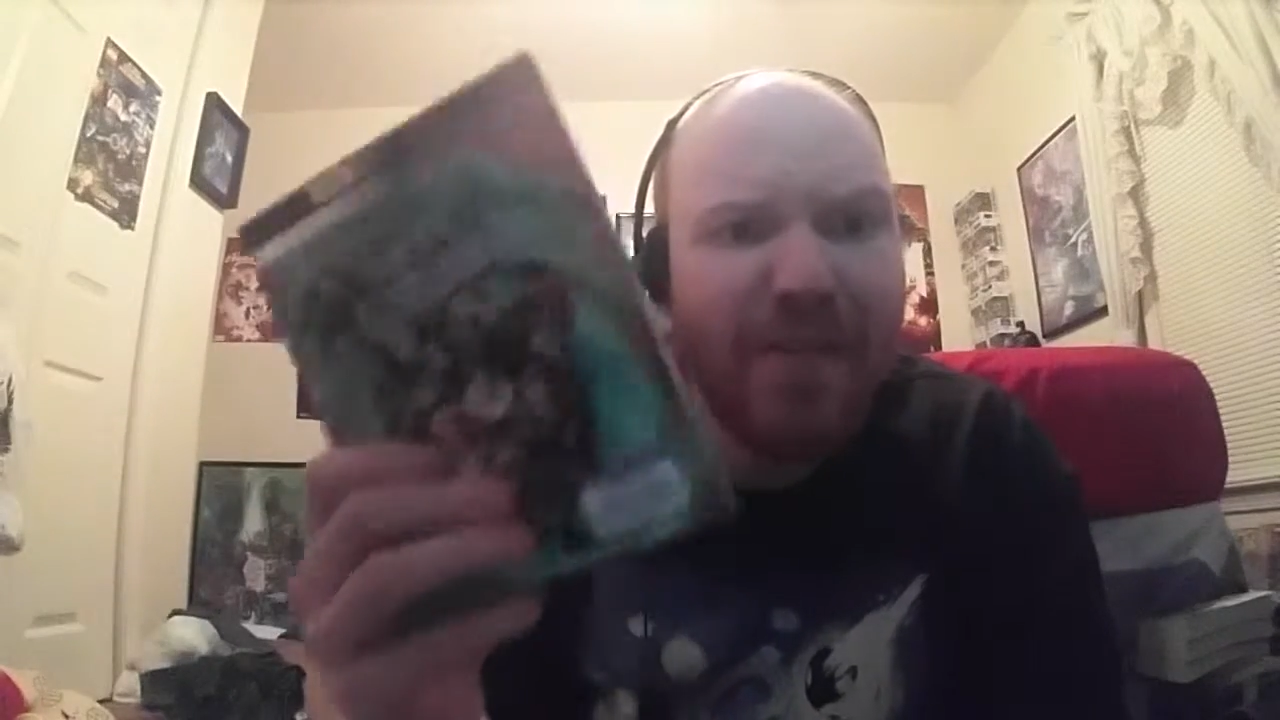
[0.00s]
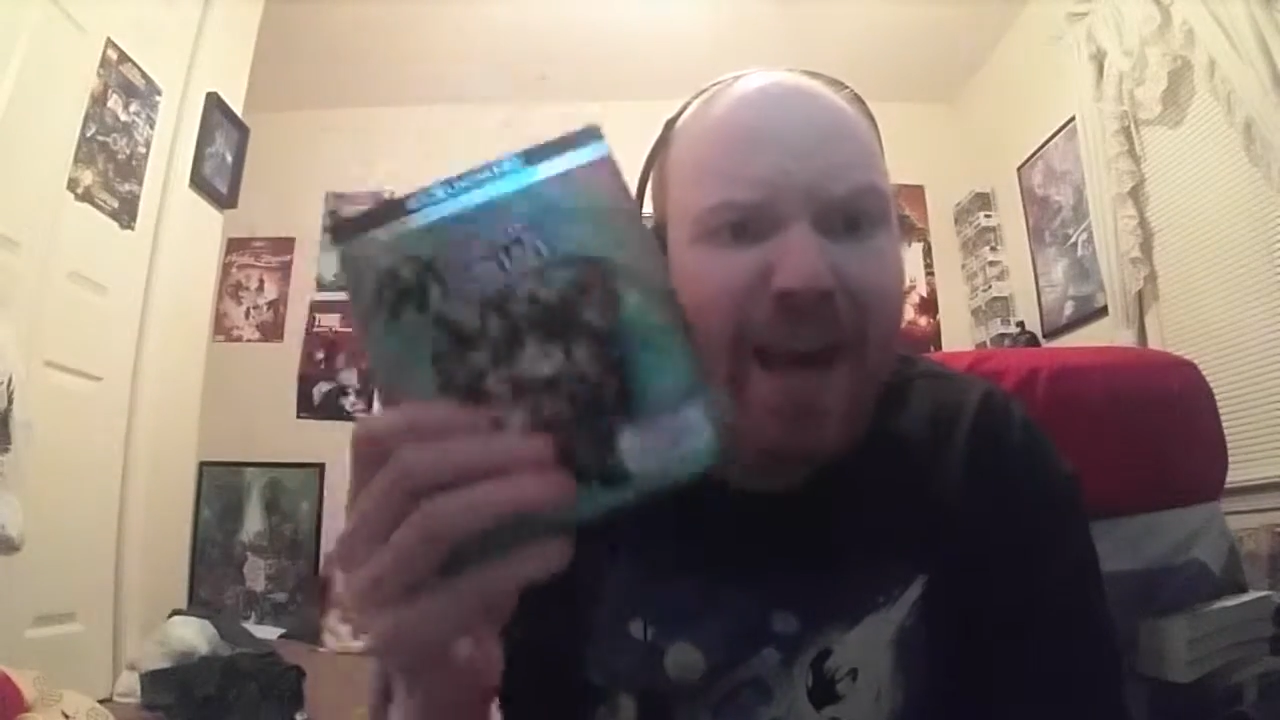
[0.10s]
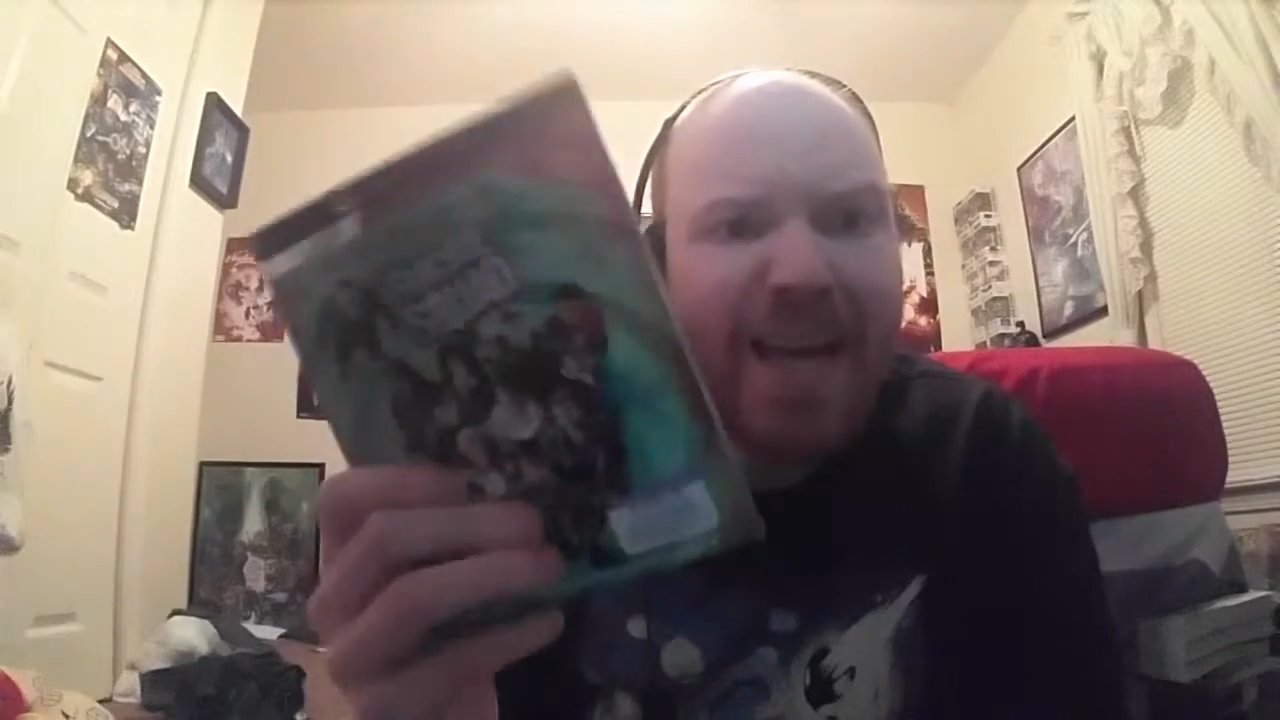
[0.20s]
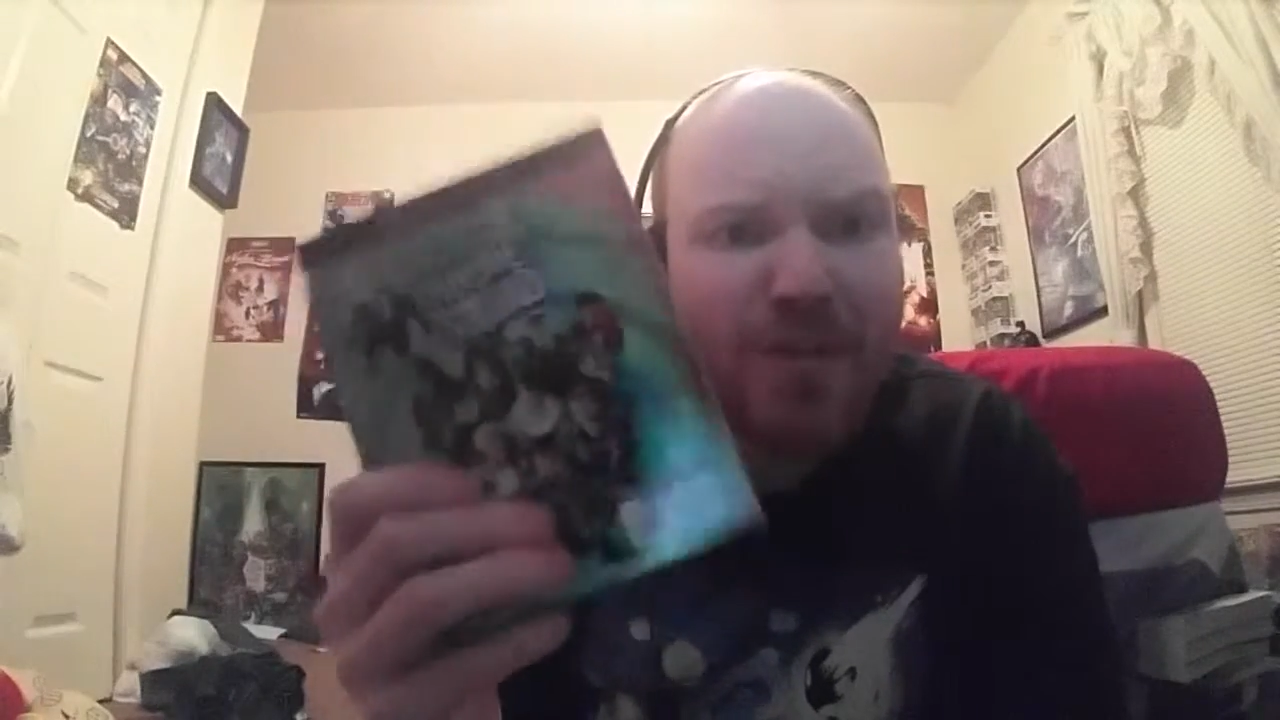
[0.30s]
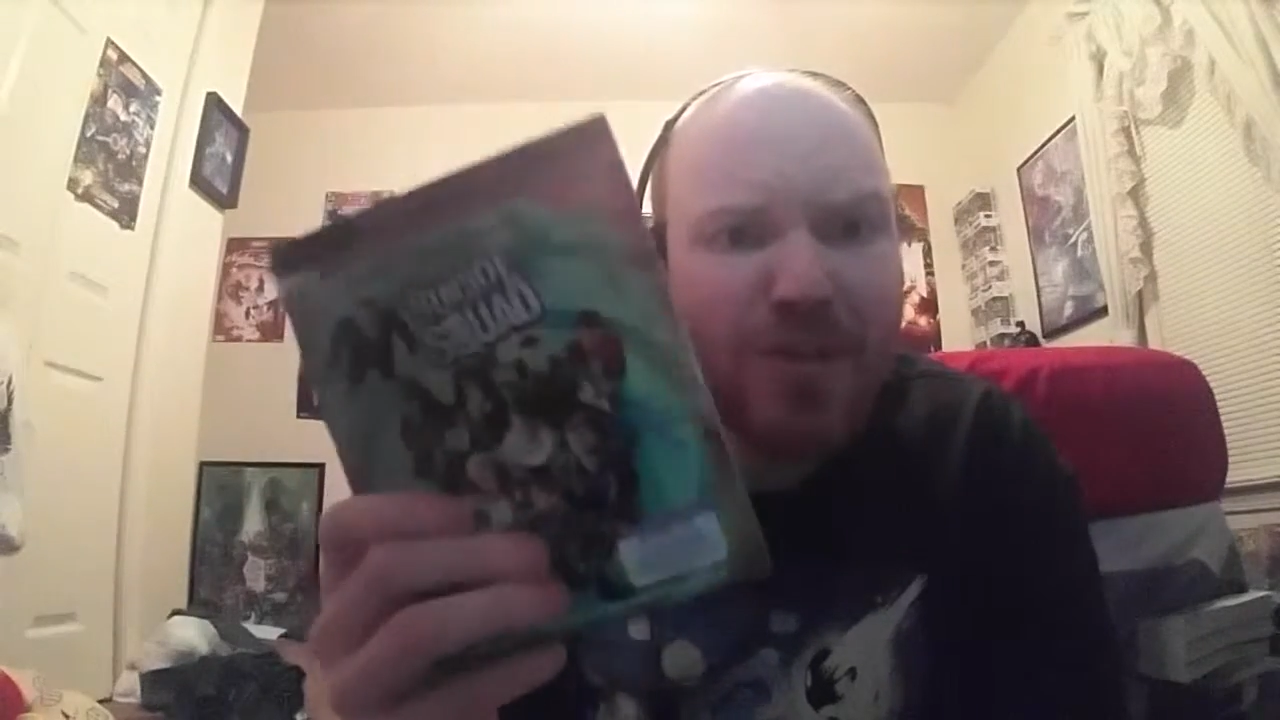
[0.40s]

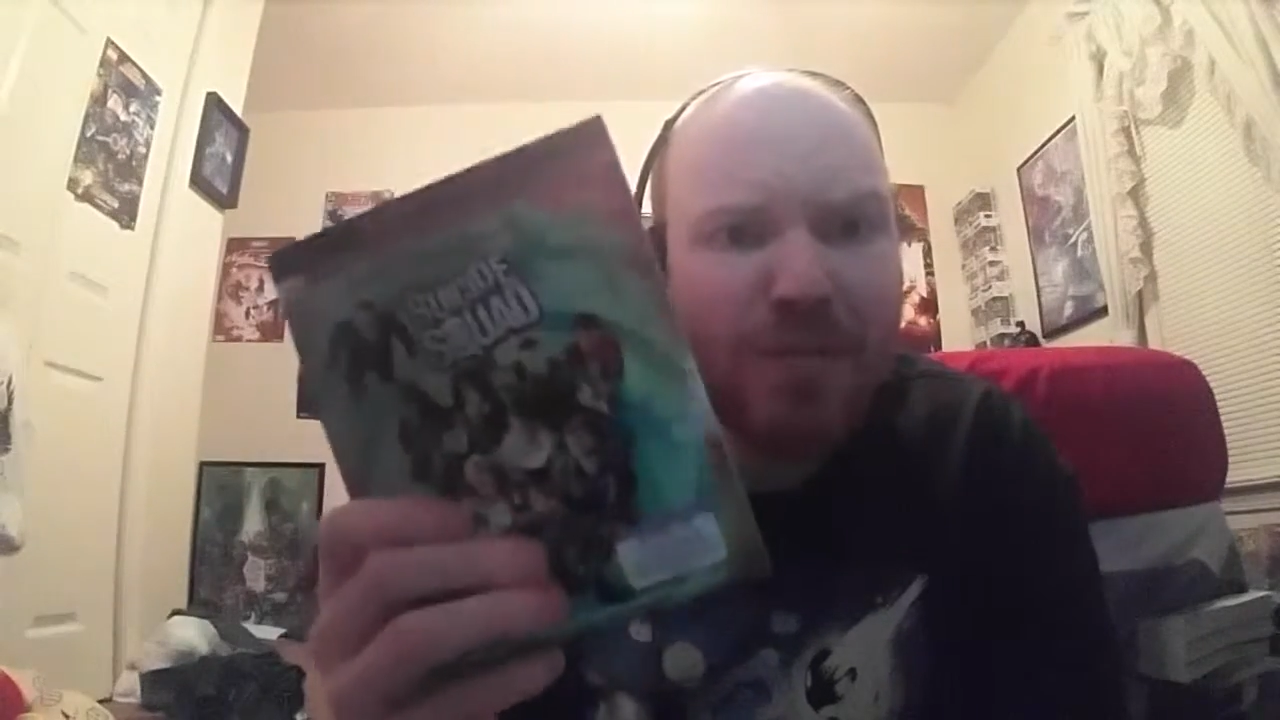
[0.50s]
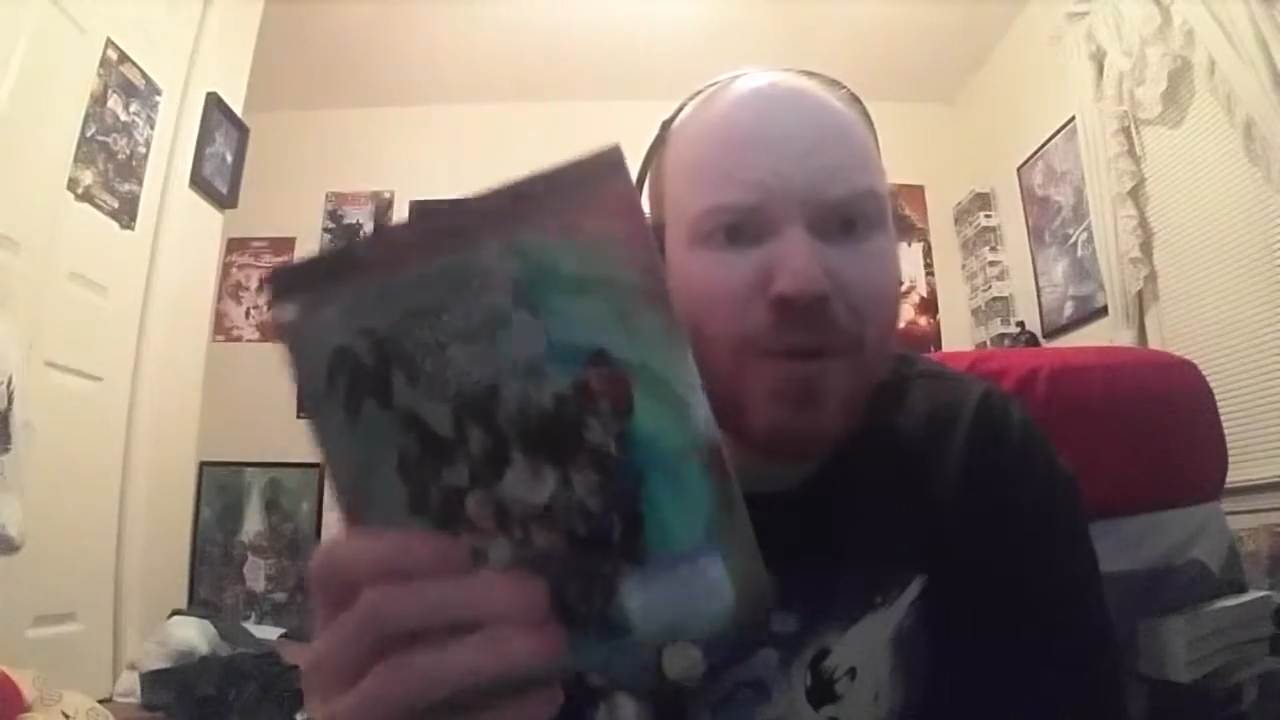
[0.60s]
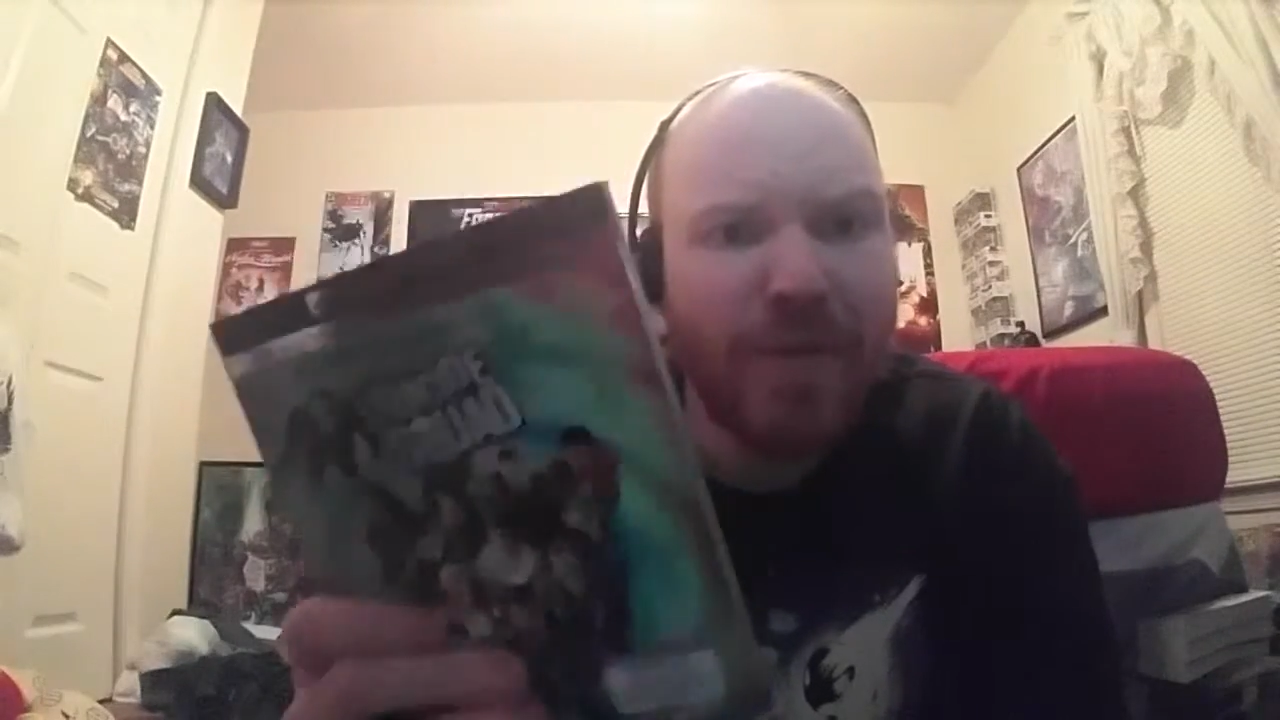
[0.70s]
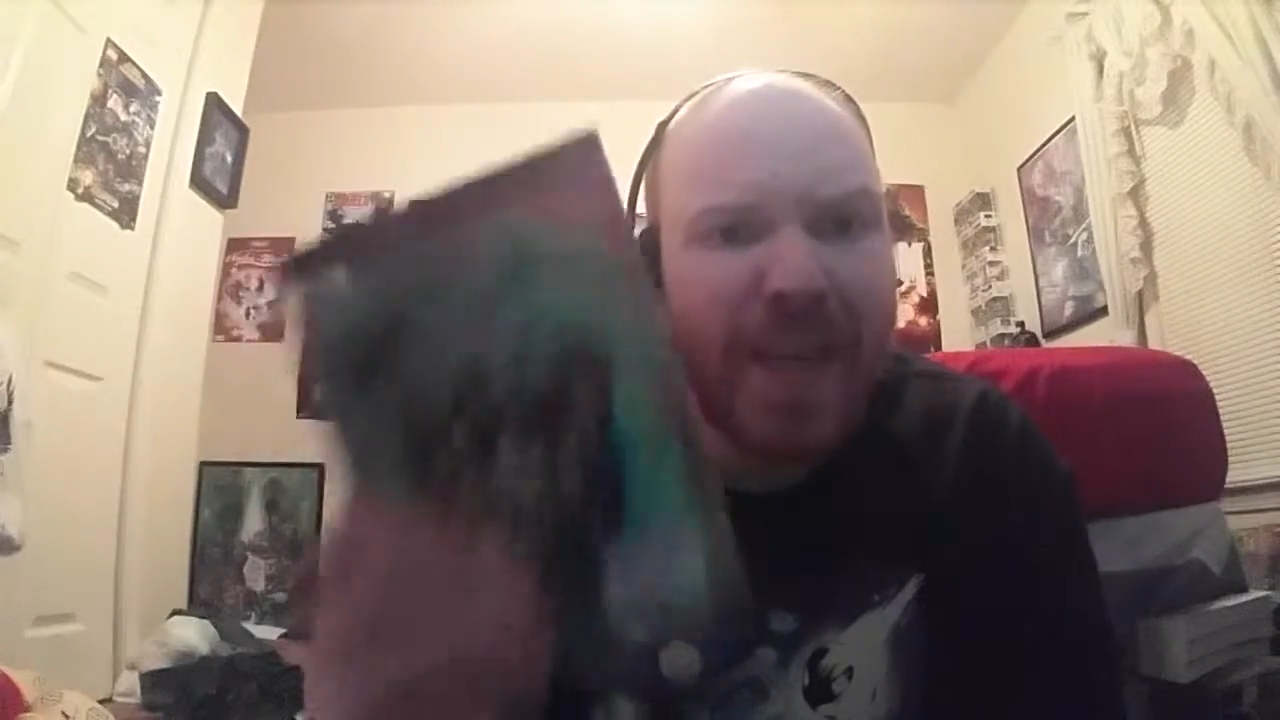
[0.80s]
action movie.